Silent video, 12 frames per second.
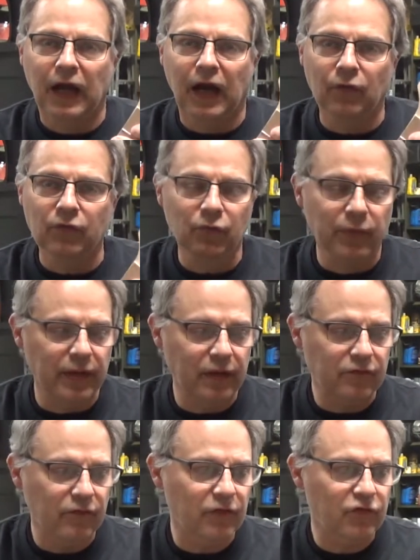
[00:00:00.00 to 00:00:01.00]
How did we
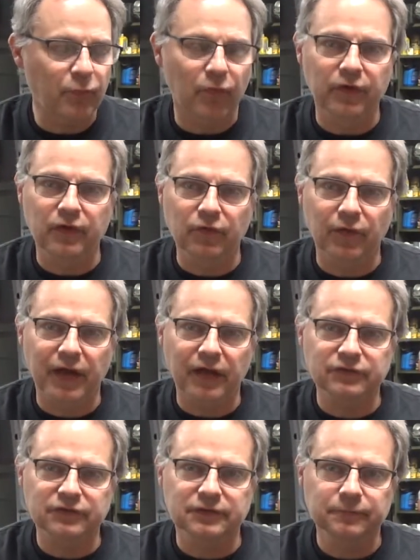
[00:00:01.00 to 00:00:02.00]
get to this point, you
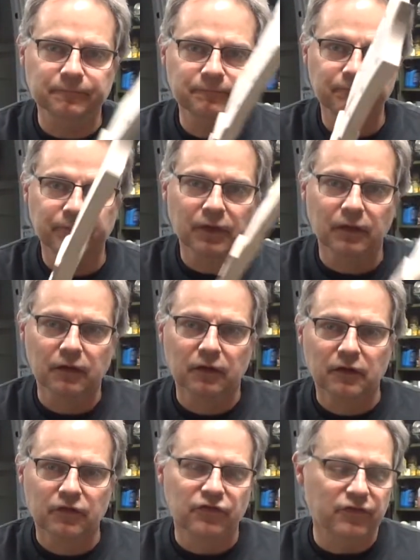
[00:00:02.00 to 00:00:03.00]
ask?
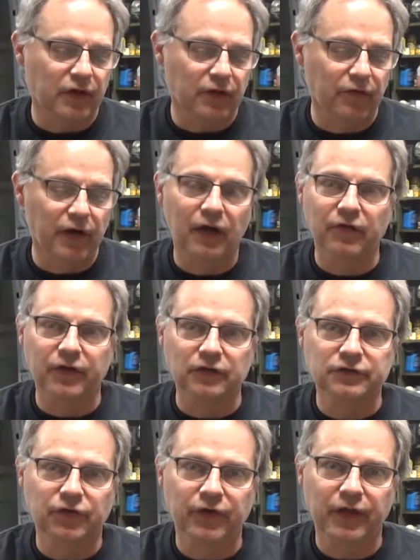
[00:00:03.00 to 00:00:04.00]
Stick around, I'll
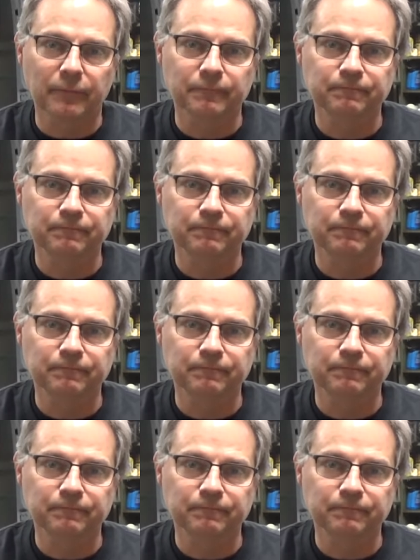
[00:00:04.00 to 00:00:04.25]
show you.